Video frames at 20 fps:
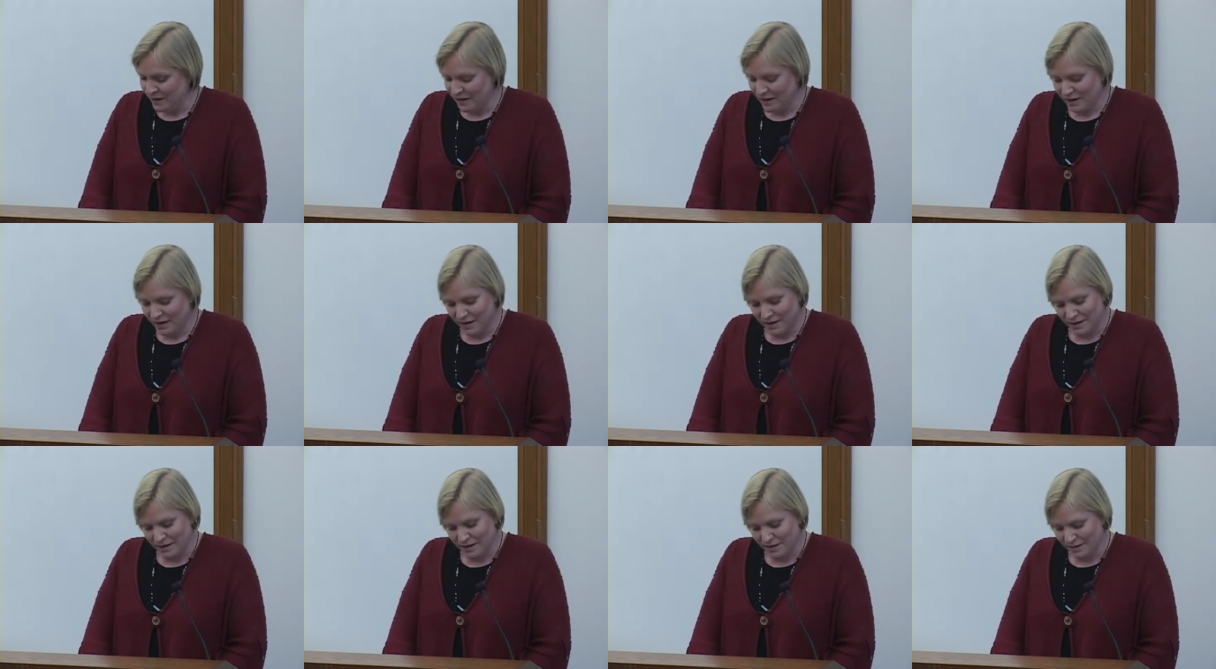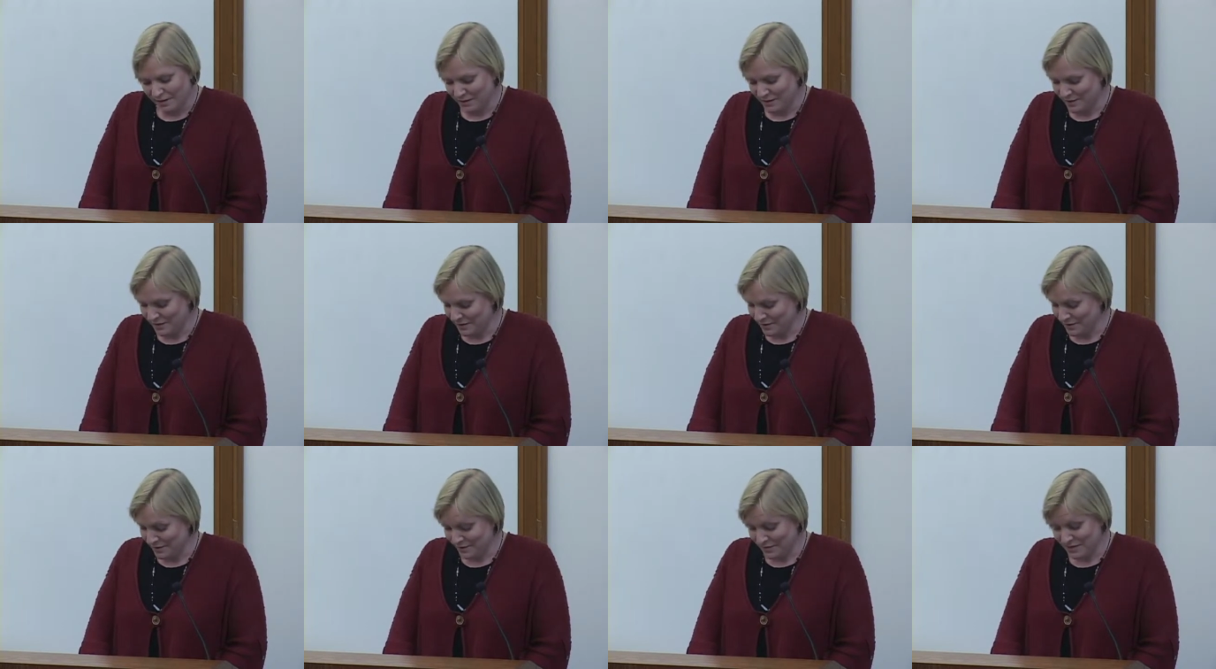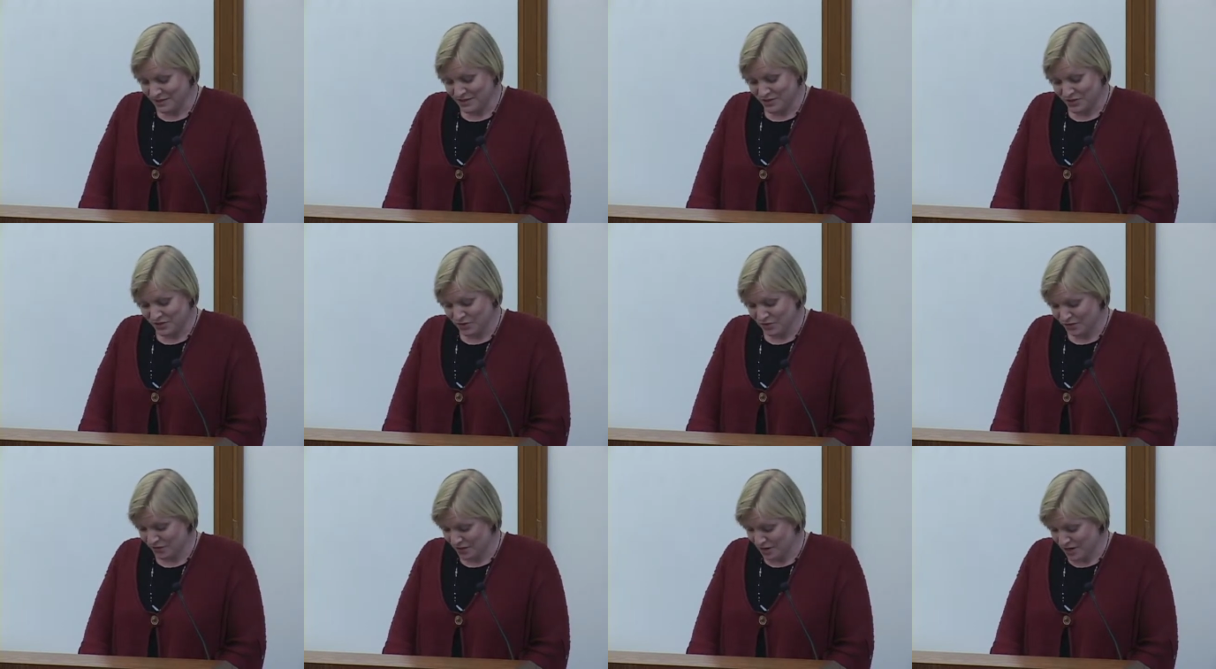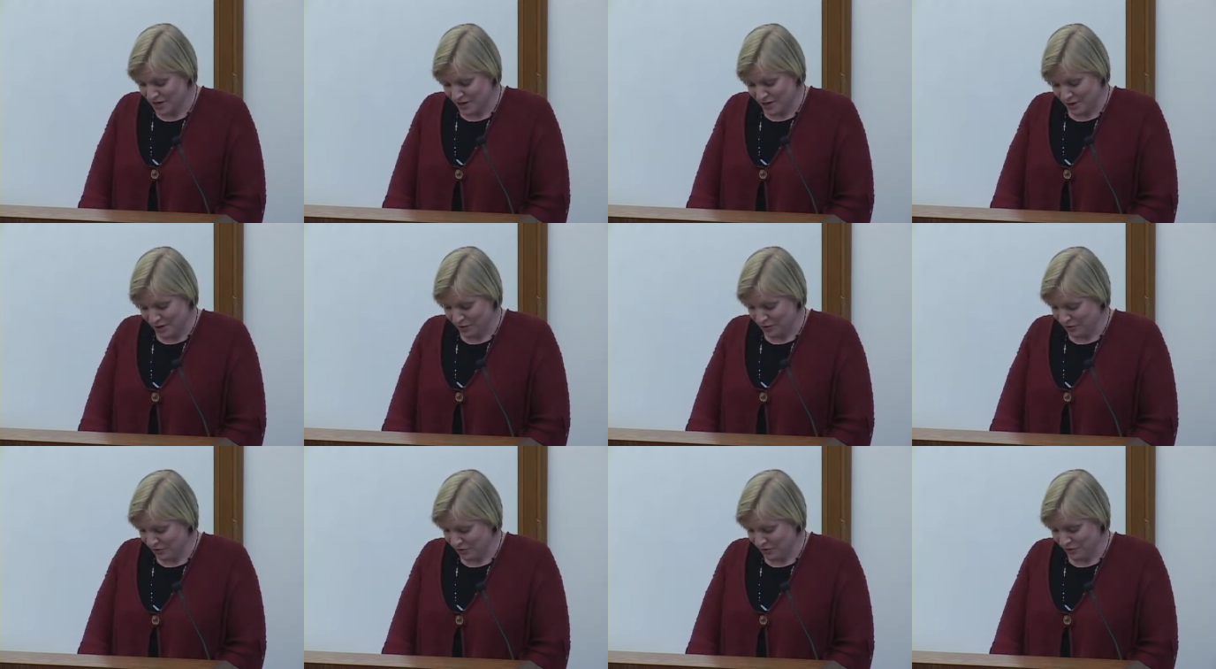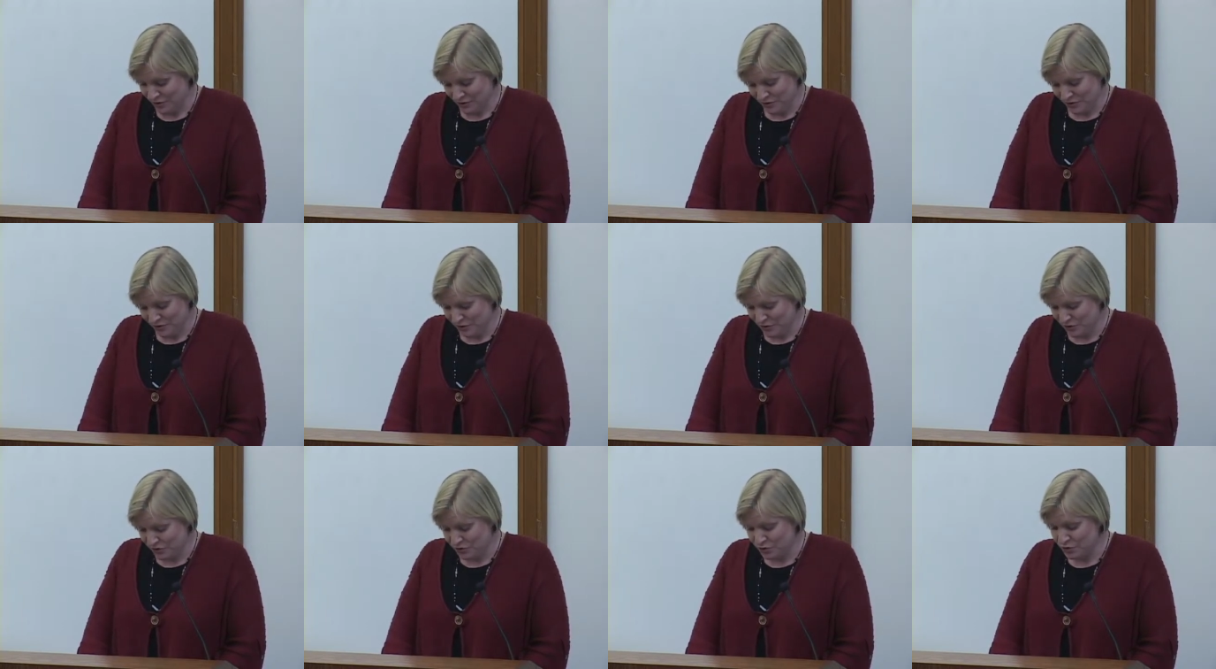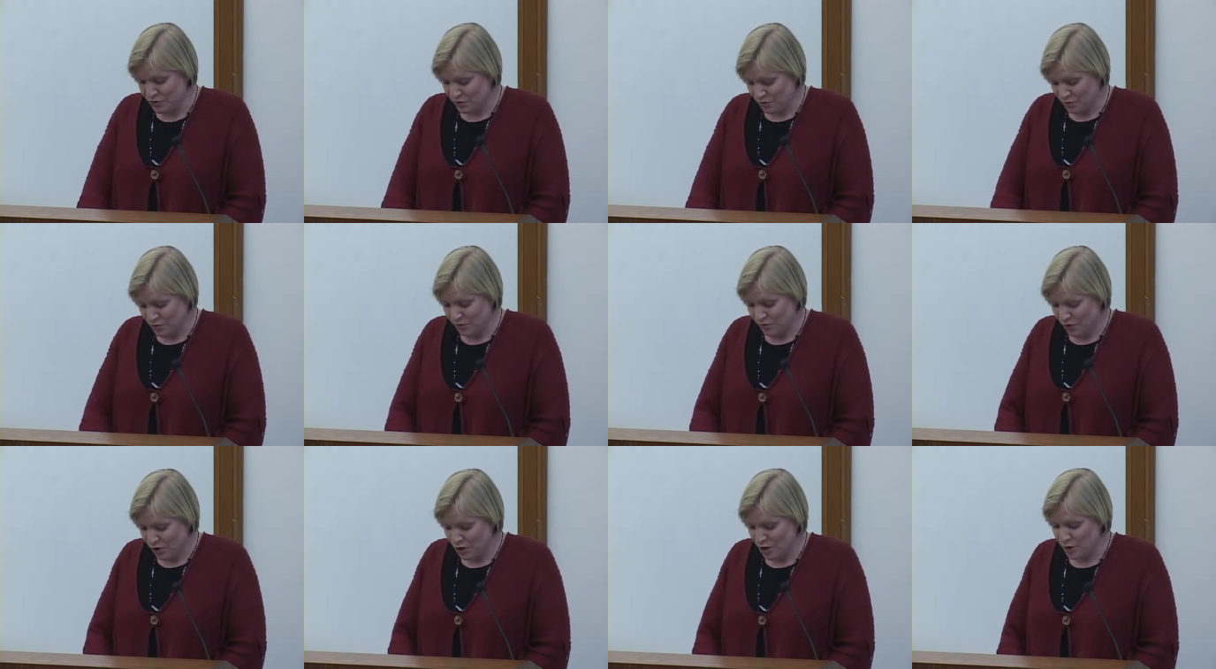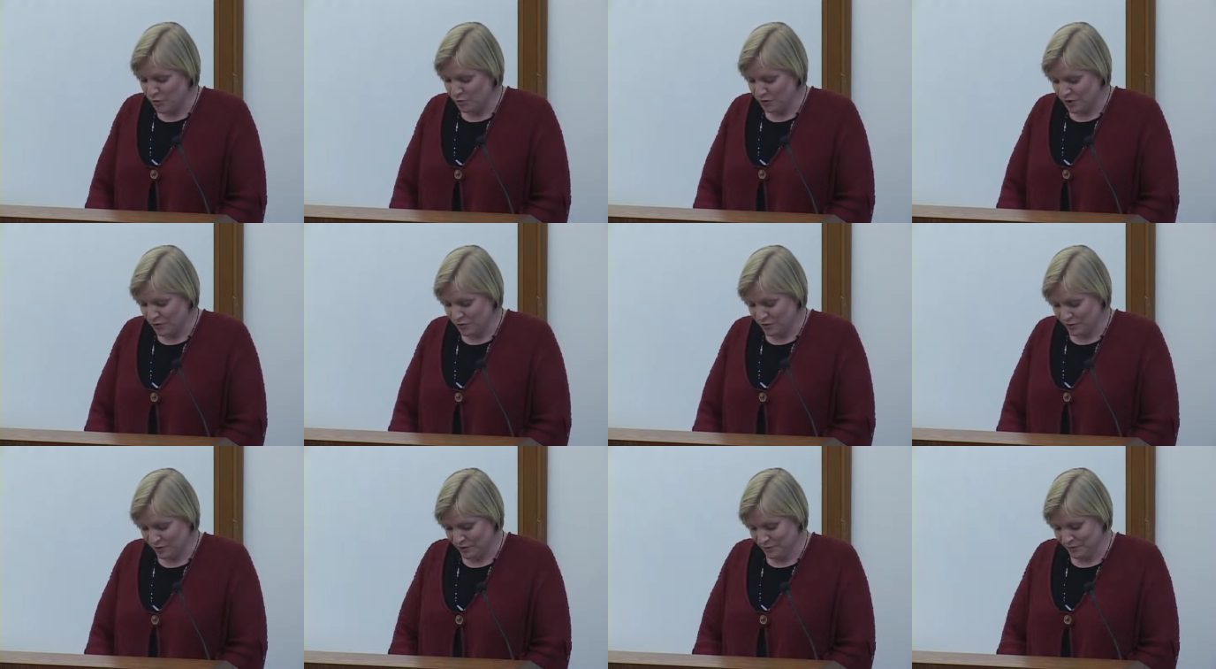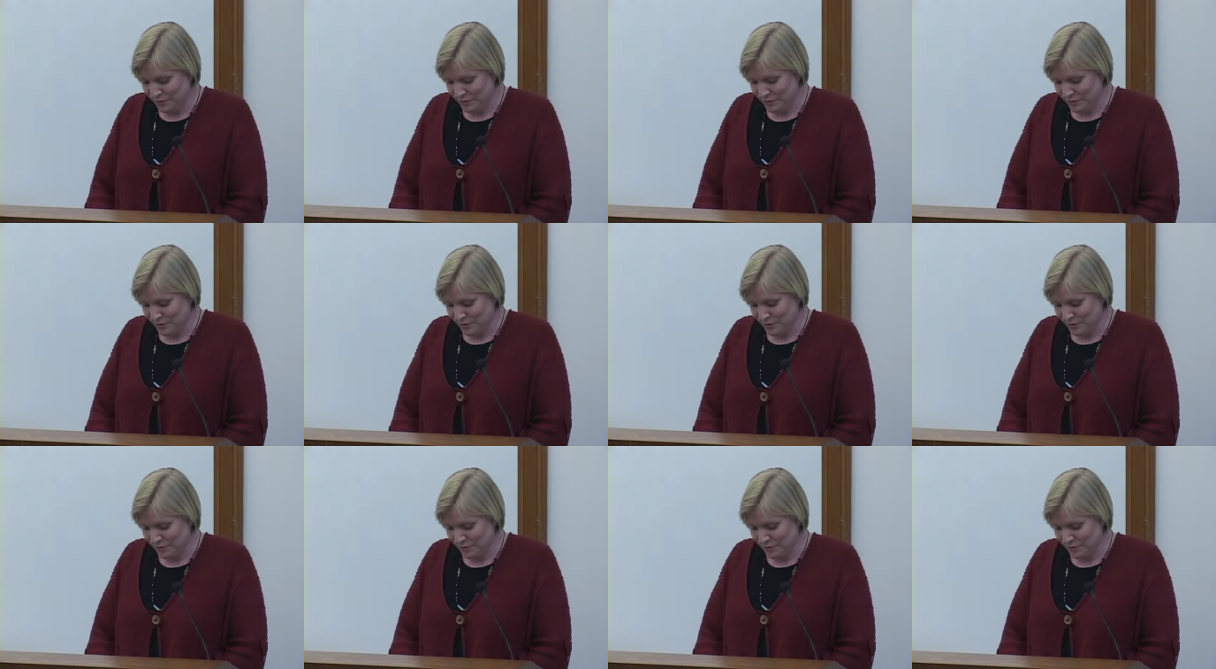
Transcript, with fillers: Uh, the list goes on. Will, two of them have already been